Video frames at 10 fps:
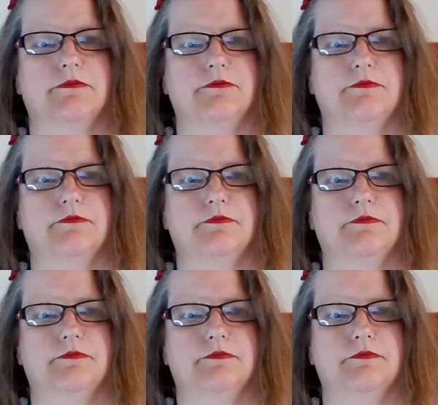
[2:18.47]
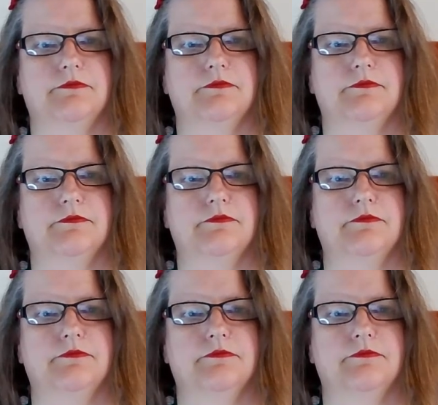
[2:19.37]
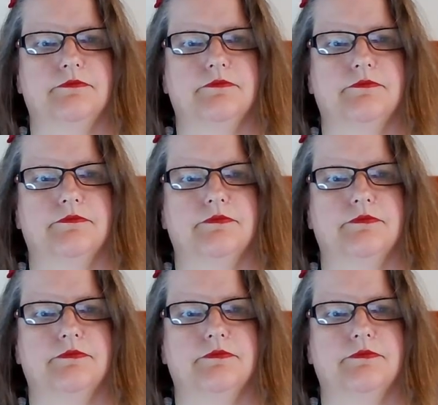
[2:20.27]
[no speech]